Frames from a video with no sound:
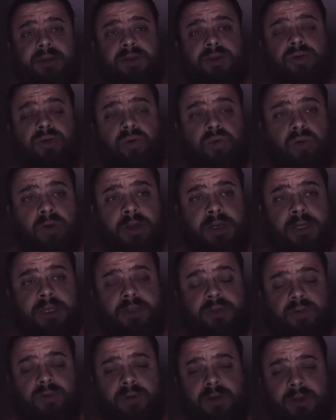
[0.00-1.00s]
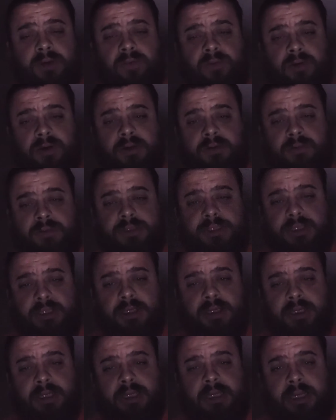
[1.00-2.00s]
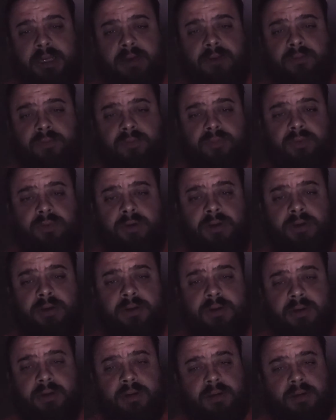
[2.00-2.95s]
2021 was Cunningham born.